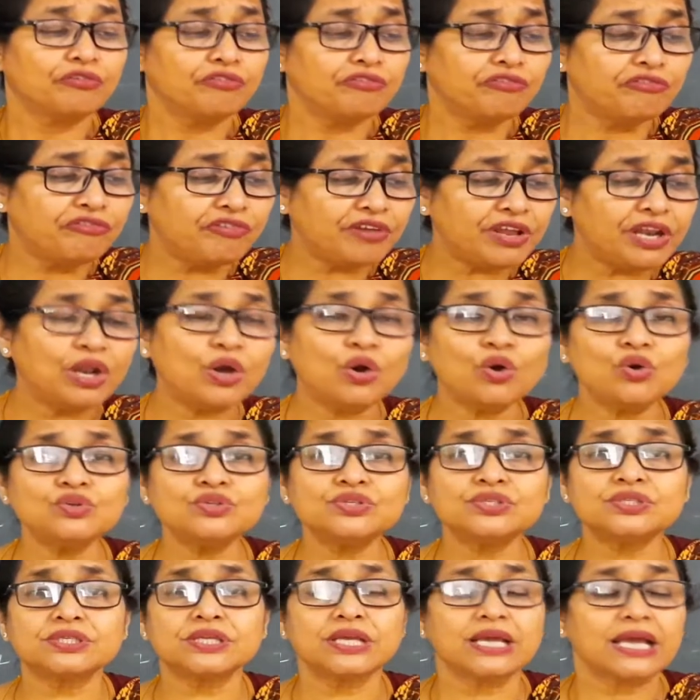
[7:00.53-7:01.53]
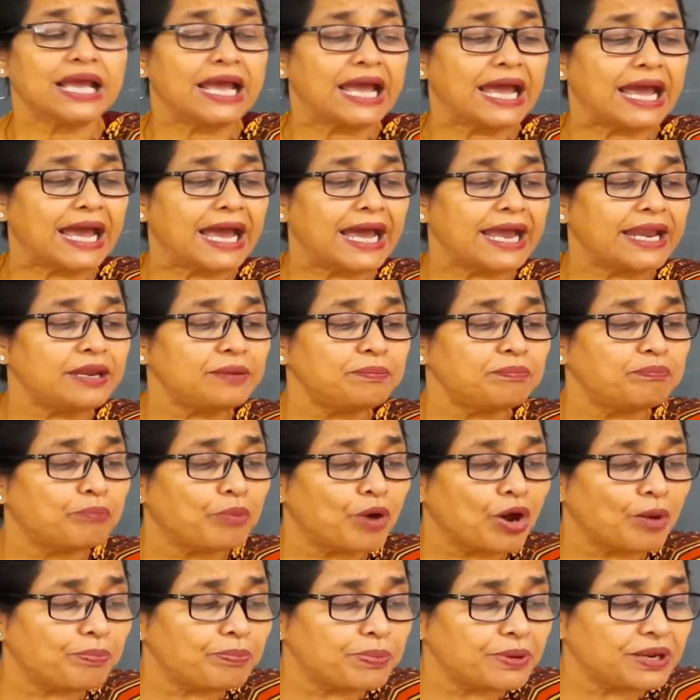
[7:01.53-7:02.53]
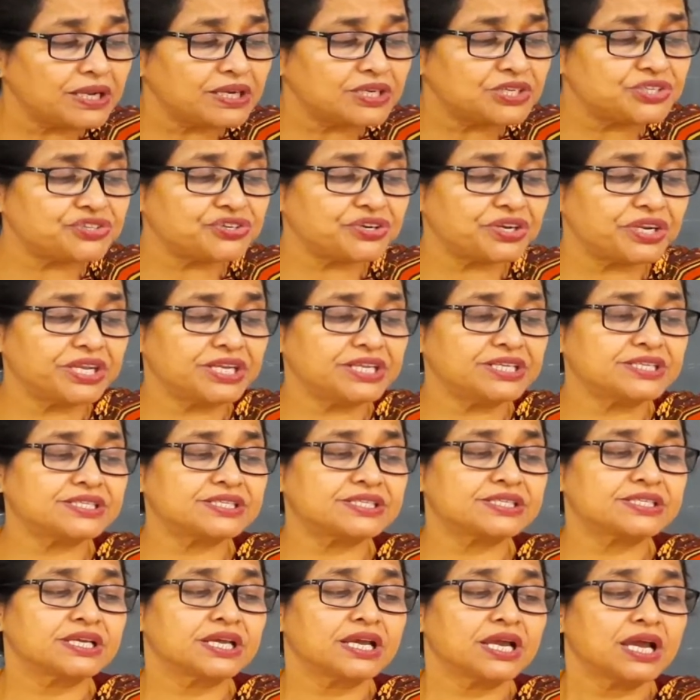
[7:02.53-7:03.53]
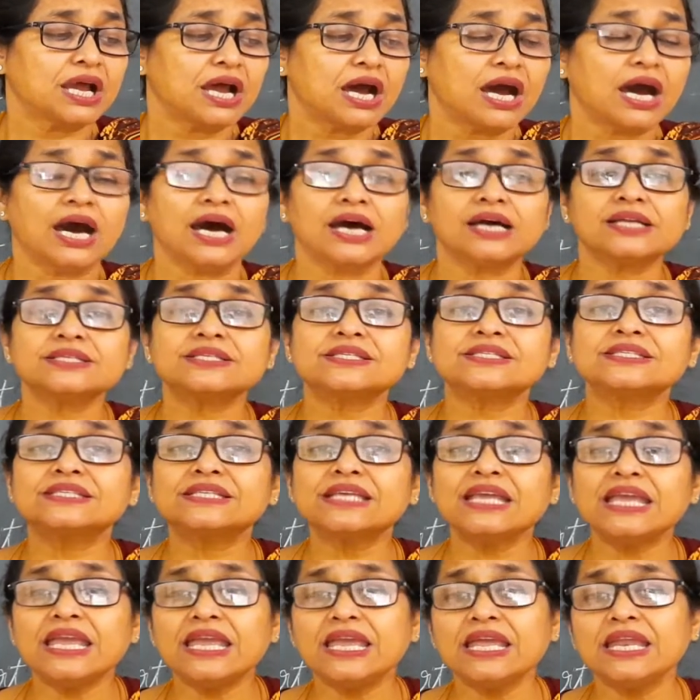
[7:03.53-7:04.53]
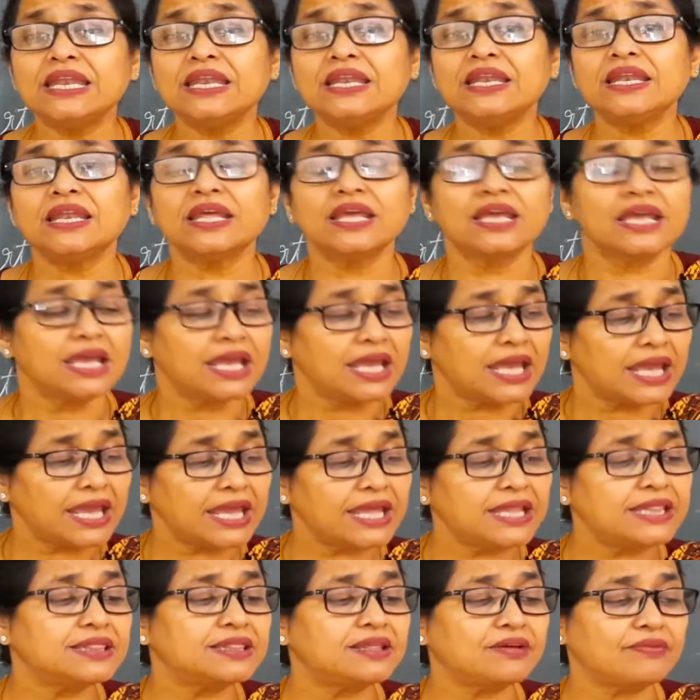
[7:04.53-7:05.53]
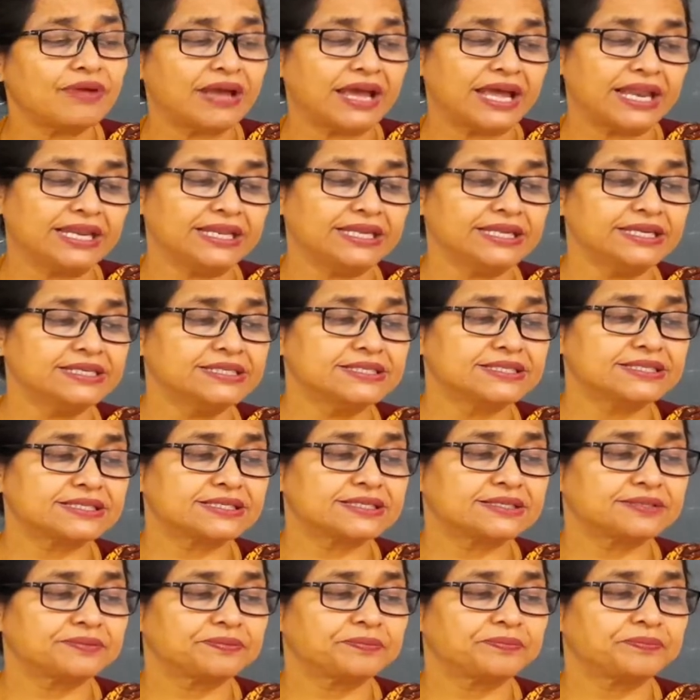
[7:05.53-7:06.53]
willows and poplar trees are seen in the valleys.